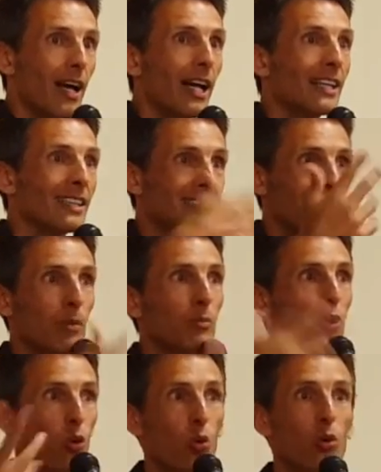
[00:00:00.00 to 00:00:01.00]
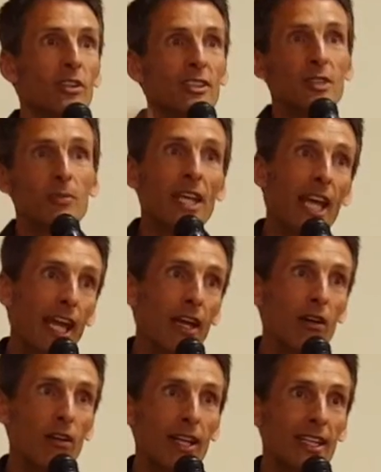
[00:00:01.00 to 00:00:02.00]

I can step towards some kale.